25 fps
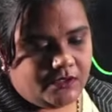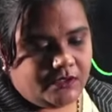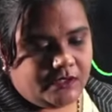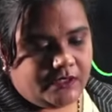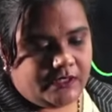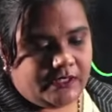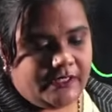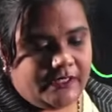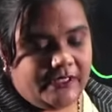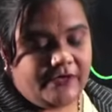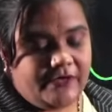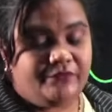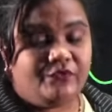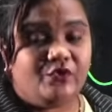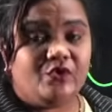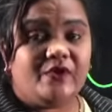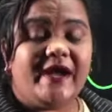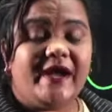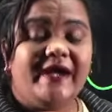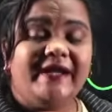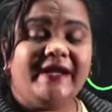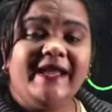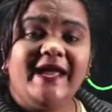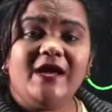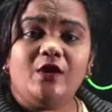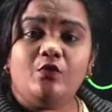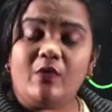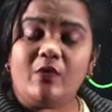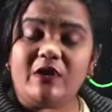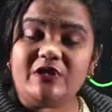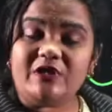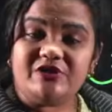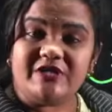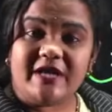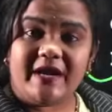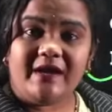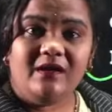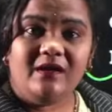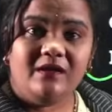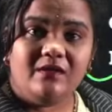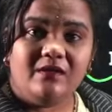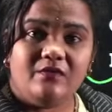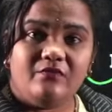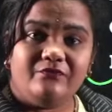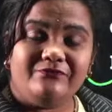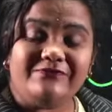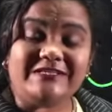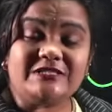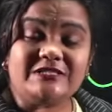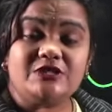If you get a question,
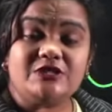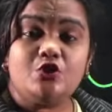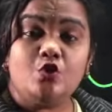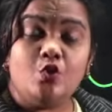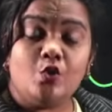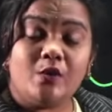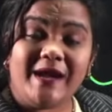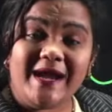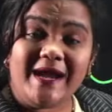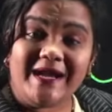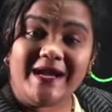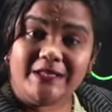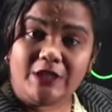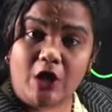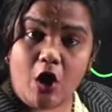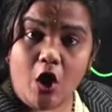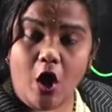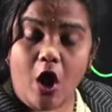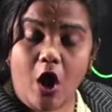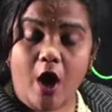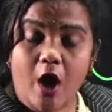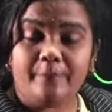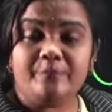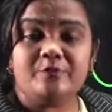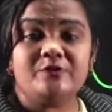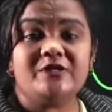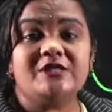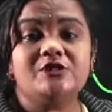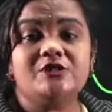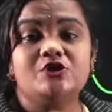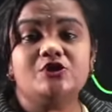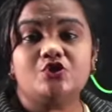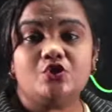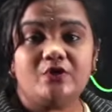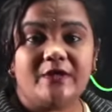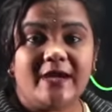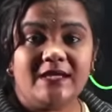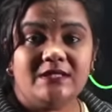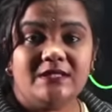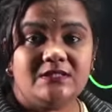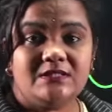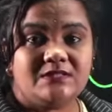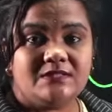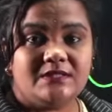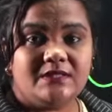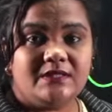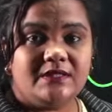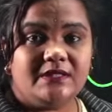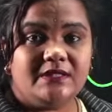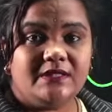first look at the options, students.
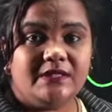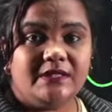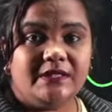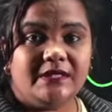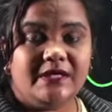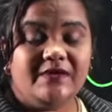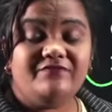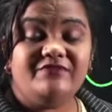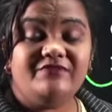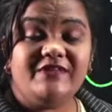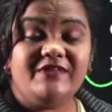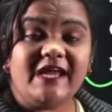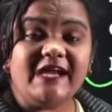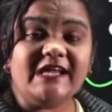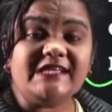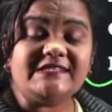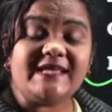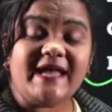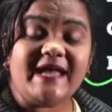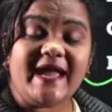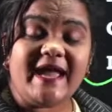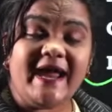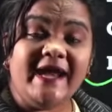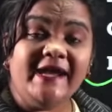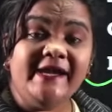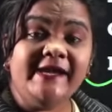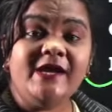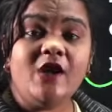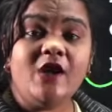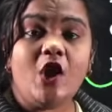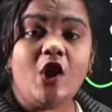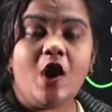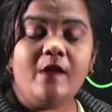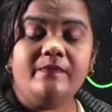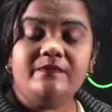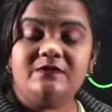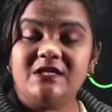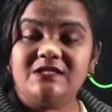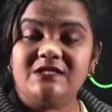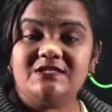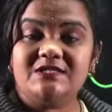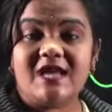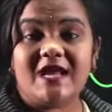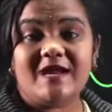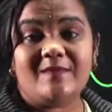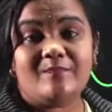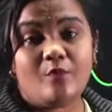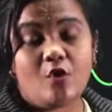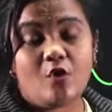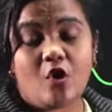If there is any options
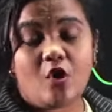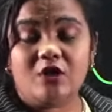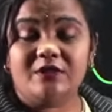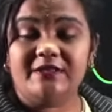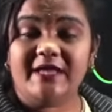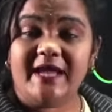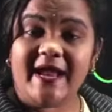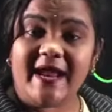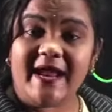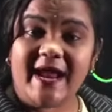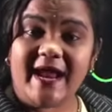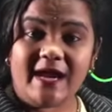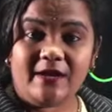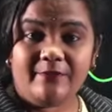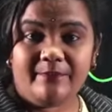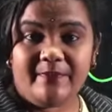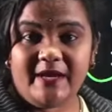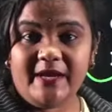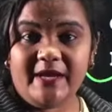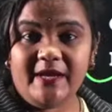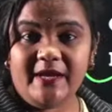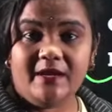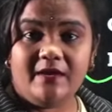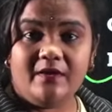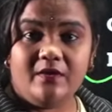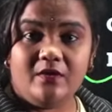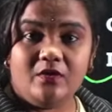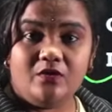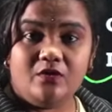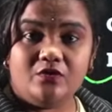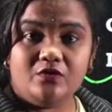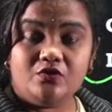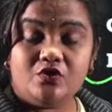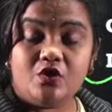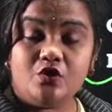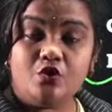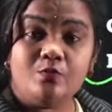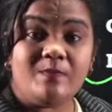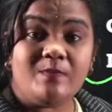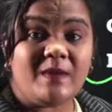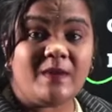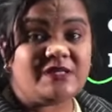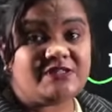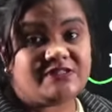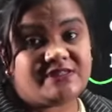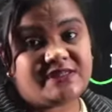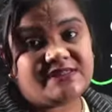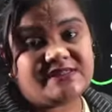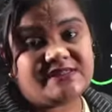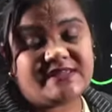like both A and B, so you
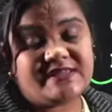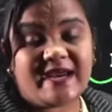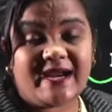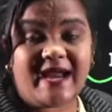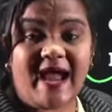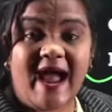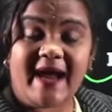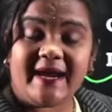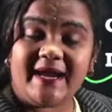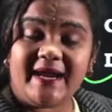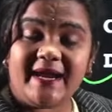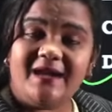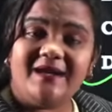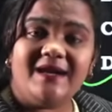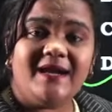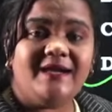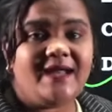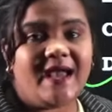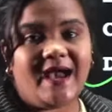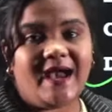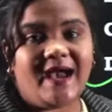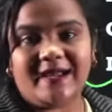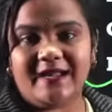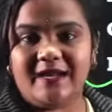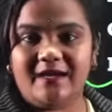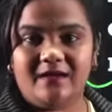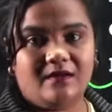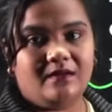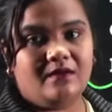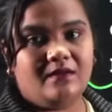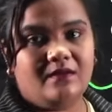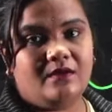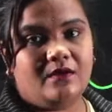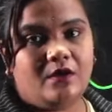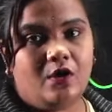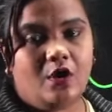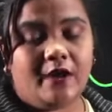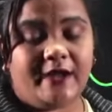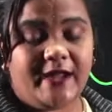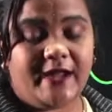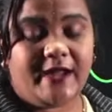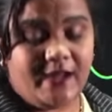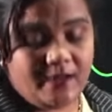must check again and again. Okay?